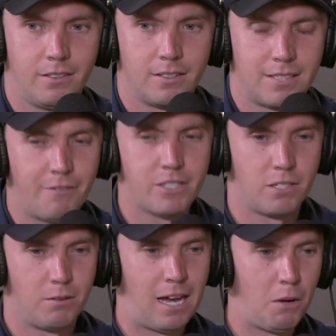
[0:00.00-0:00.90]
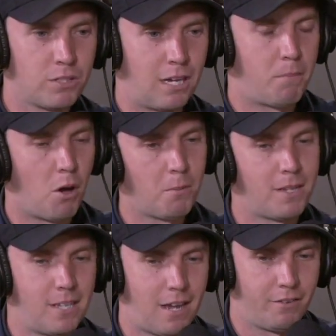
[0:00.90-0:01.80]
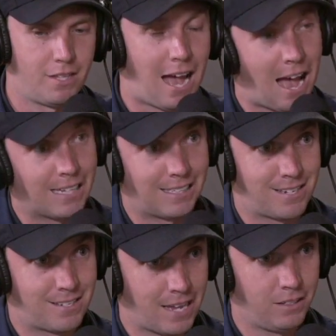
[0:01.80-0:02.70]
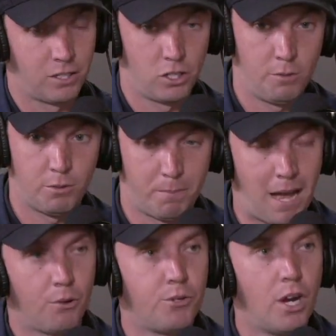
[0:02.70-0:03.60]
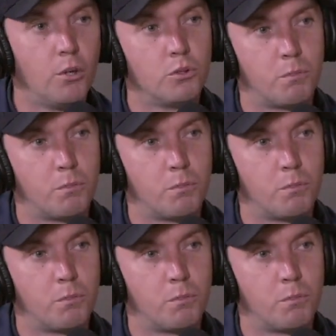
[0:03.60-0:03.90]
savvy to it, I wasn't that bothered about having the highest sales in terms of pound notes,